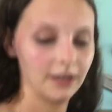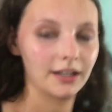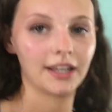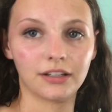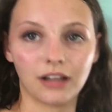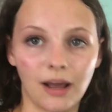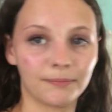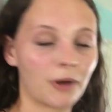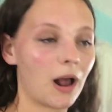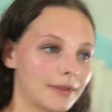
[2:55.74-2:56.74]

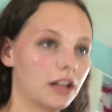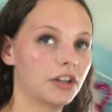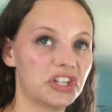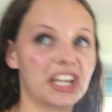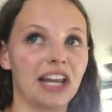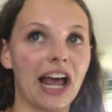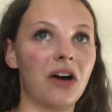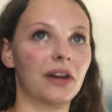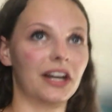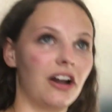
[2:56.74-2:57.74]
gonna chicken
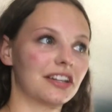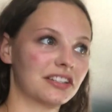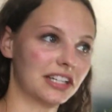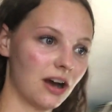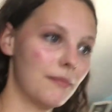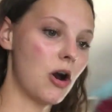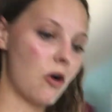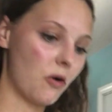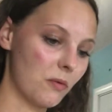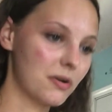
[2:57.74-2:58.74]
out and honestly come
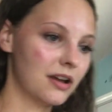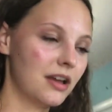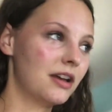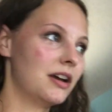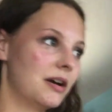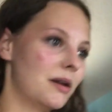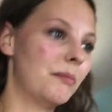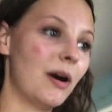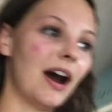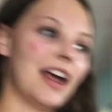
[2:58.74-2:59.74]
home,
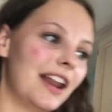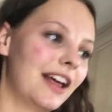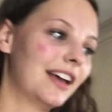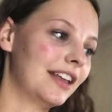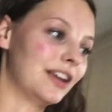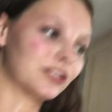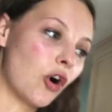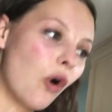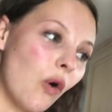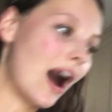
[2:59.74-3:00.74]
but there's
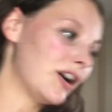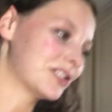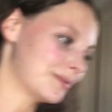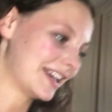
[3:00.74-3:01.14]
a whole house to